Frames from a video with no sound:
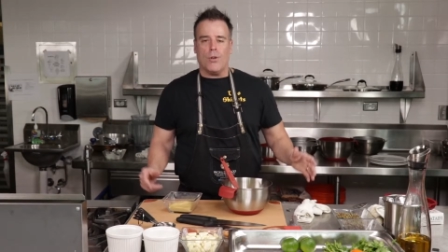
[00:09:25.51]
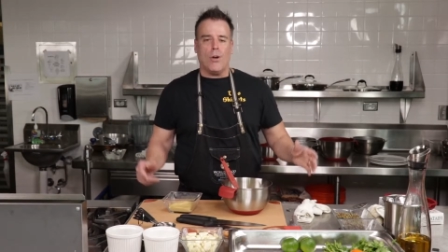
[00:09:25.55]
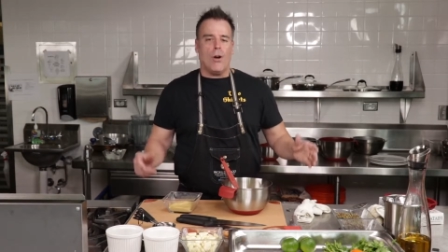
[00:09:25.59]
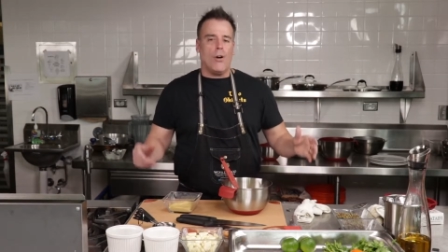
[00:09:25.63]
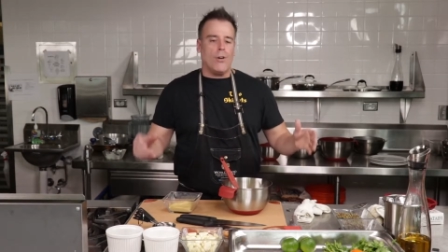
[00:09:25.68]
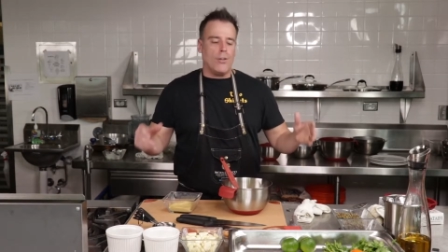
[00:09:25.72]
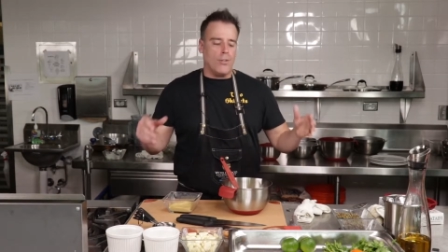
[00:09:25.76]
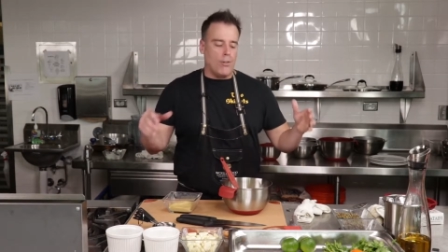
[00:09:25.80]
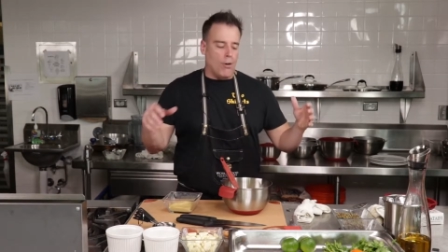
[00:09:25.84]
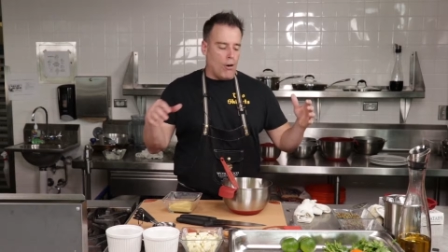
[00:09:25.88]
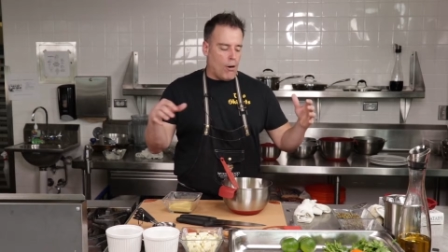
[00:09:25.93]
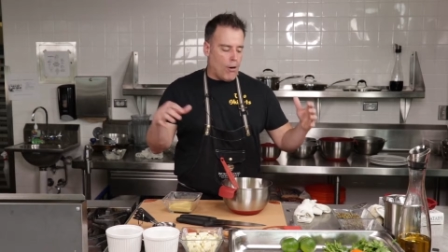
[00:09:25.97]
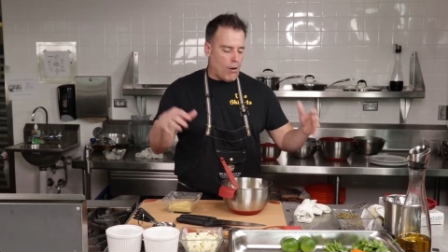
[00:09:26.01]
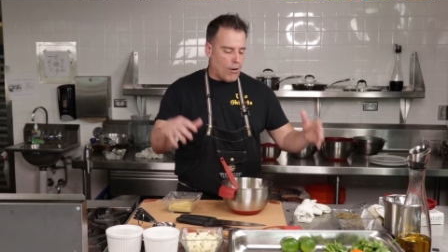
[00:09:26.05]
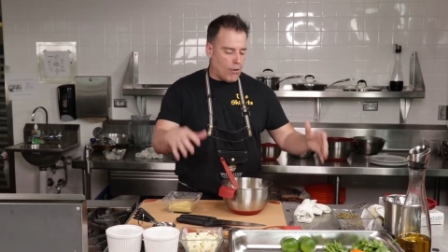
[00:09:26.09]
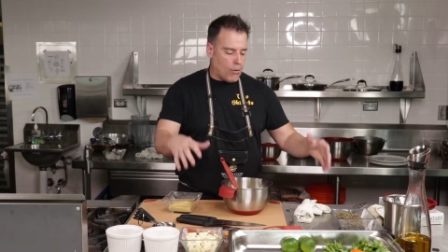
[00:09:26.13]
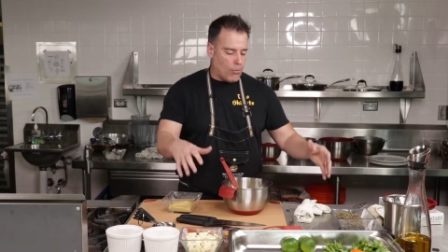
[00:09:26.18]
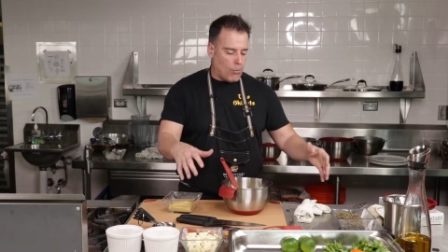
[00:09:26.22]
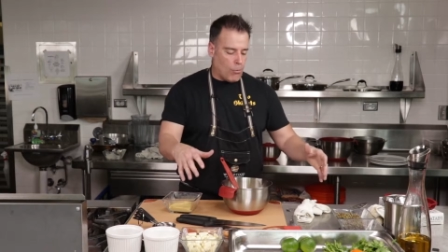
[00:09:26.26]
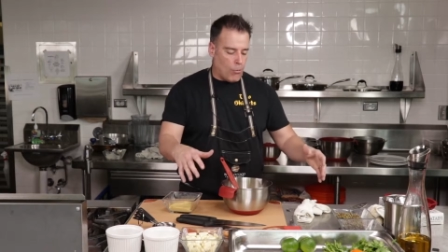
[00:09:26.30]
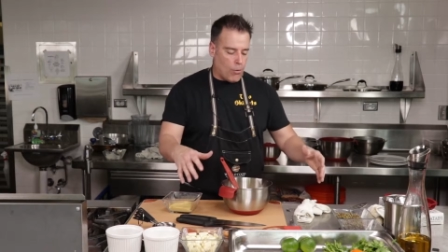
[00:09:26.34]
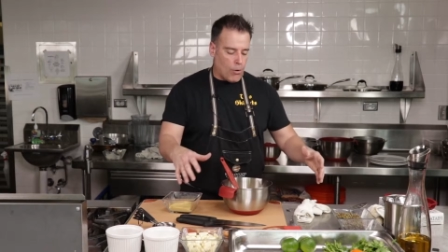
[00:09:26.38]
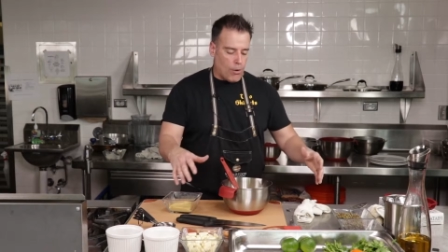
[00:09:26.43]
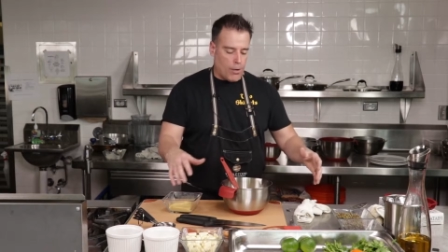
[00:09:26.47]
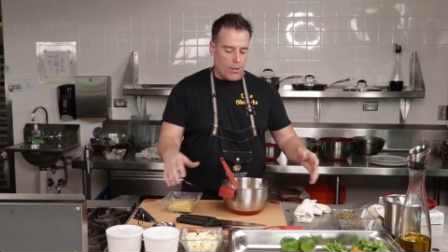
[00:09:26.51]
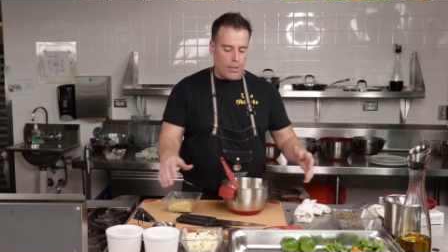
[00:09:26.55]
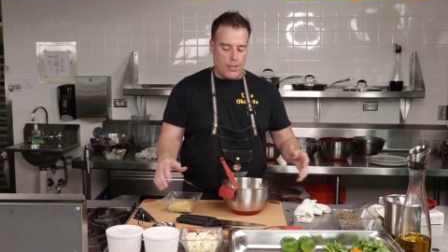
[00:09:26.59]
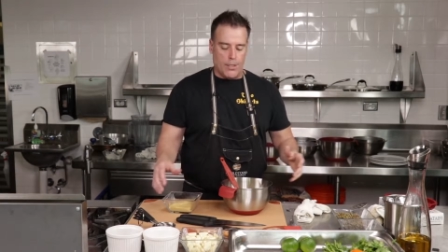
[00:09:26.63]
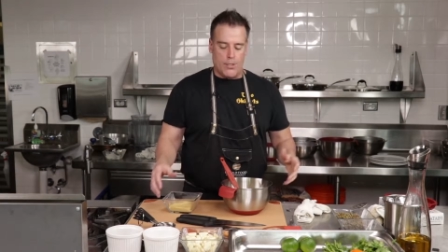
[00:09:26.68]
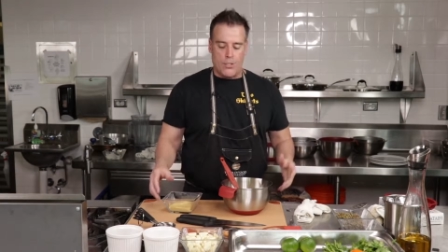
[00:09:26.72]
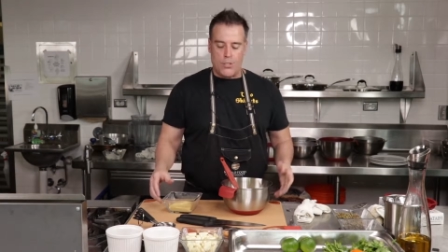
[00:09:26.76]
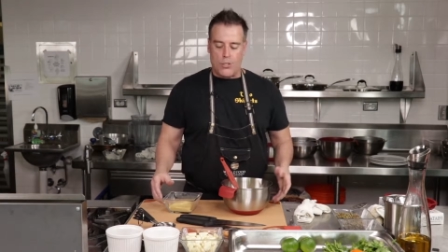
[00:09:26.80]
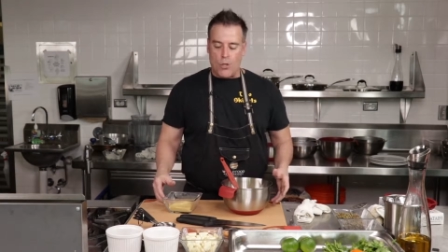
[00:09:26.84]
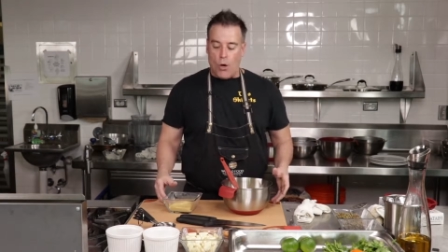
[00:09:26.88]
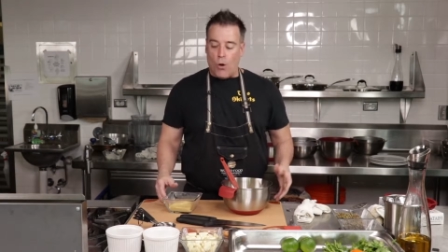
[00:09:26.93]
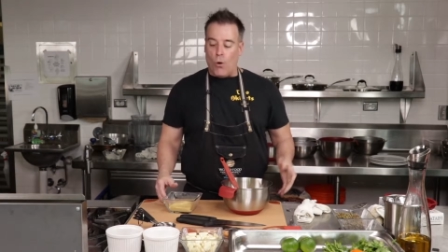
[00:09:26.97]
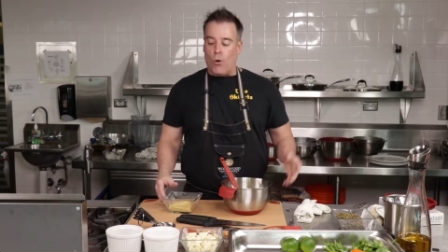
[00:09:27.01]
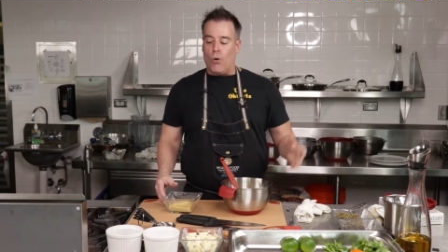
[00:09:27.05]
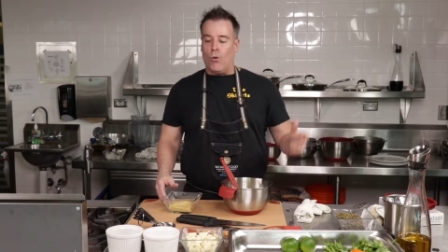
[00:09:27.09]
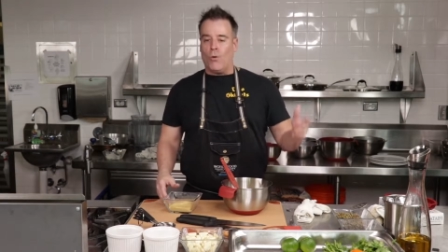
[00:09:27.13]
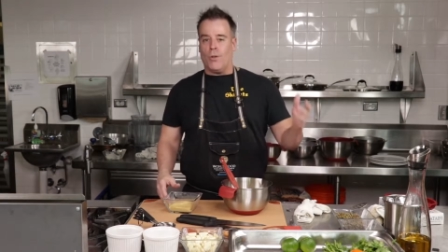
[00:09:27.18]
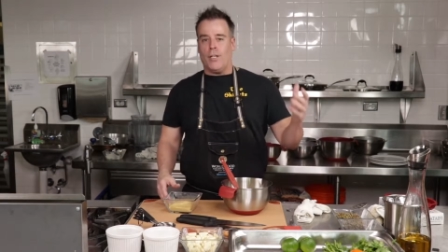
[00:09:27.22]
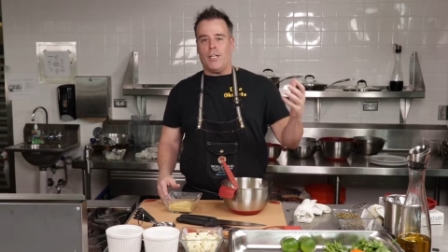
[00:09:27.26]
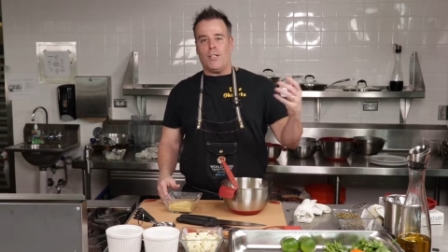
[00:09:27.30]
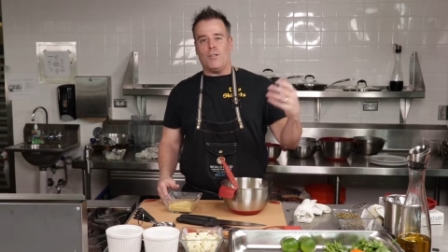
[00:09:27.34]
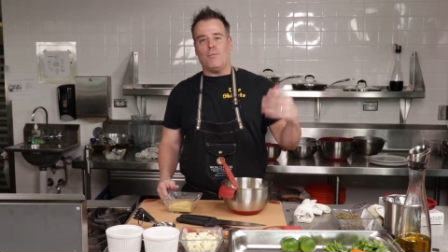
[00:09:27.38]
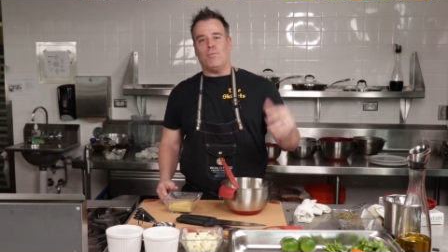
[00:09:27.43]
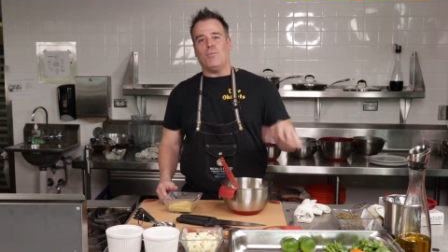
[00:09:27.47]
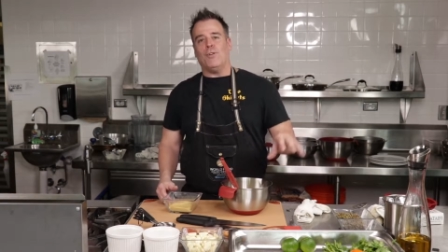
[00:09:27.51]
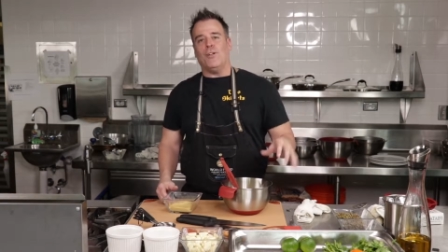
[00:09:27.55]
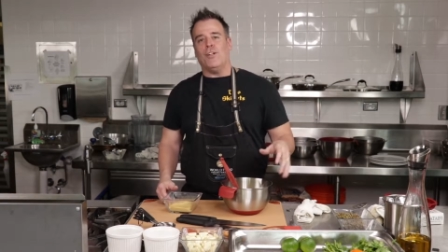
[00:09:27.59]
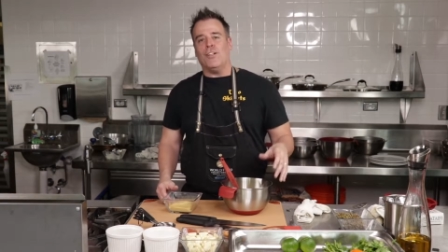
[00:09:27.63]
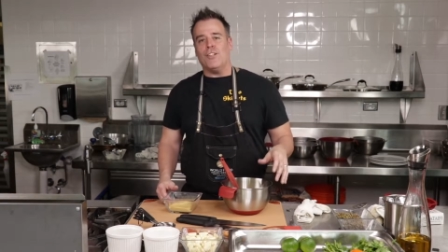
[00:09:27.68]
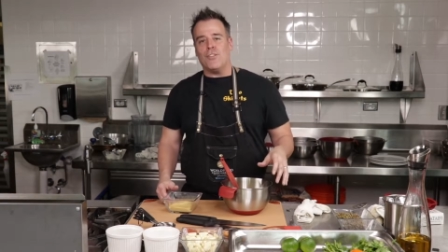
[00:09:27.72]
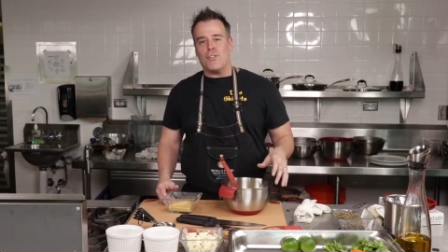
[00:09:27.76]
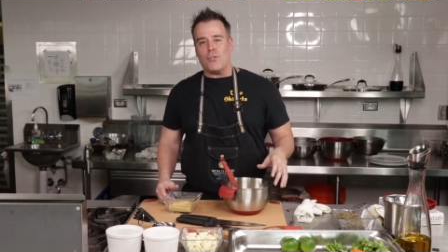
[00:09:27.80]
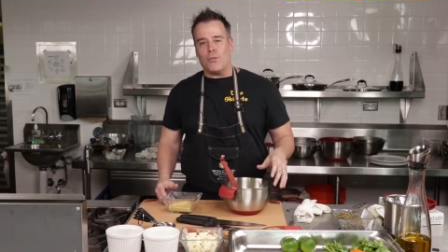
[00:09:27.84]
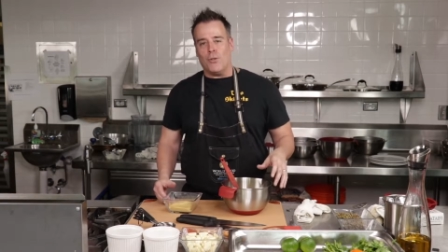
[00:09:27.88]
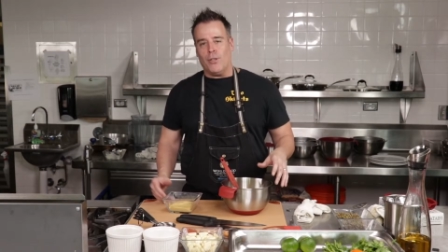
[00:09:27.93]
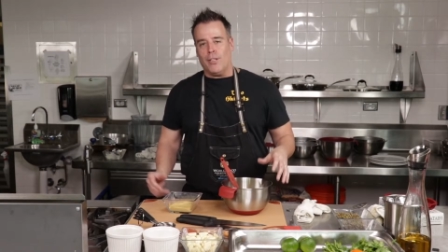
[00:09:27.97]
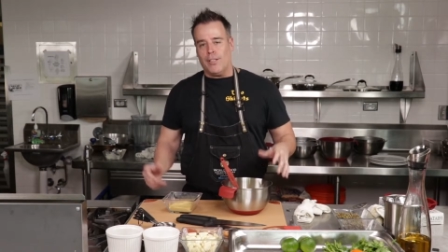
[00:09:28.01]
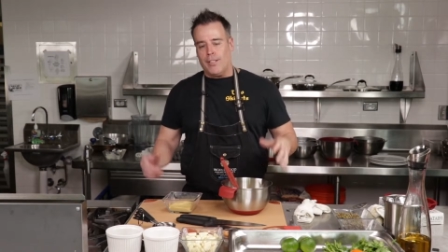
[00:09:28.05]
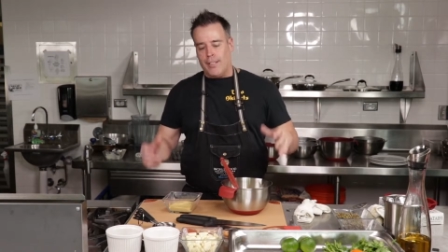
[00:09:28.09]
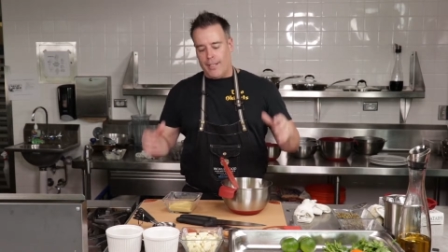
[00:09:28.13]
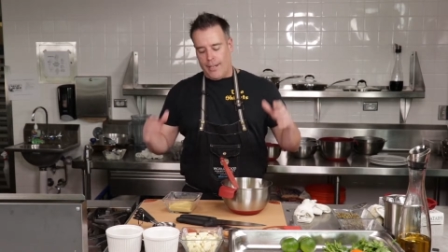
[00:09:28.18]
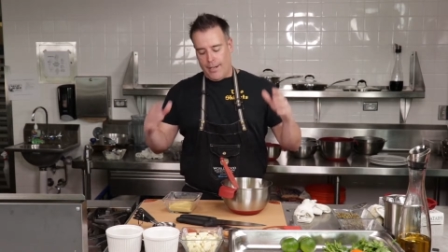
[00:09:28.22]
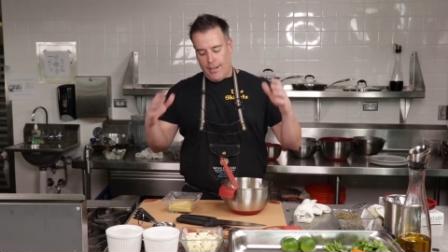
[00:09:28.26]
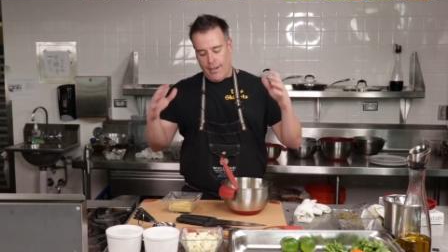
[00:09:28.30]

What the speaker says: all your hard work and soul that you put into it,